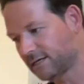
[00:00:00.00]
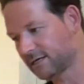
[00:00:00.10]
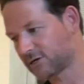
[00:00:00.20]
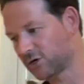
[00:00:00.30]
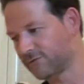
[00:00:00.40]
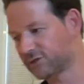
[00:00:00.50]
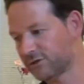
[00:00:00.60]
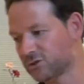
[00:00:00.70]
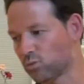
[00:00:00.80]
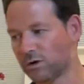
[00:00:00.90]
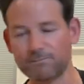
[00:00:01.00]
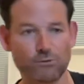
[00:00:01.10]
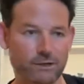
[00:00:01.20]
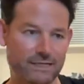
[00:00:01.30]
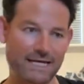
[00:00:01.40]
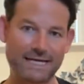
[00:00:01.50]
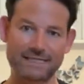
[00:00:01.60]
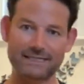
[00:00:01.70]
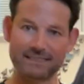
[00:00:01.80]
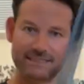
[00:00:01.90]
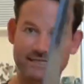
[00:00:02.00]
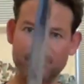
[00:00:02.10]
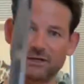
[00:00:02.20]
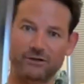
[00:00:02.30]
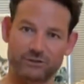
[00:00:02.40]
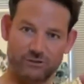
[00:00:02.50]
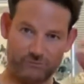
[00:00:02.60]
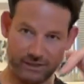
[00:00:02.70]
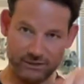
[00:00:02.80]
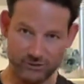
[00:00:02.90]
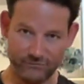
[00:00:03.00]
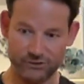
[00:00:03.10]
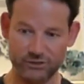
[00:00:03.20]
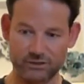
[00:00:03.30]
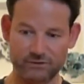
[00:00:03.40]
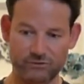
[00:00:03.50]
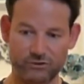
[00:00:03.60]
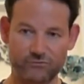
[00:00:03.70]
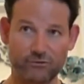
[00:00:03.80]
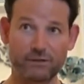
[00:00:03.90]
curvature is 1.8 centimeters, right? Curvature, of course, from